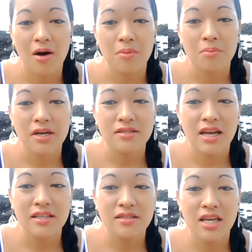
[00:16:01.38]
Because
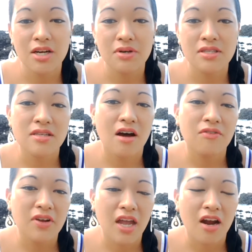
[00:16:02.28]
that sacred
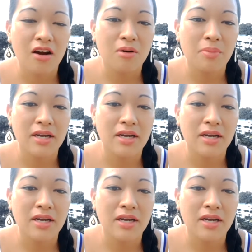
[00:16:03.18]
self-care by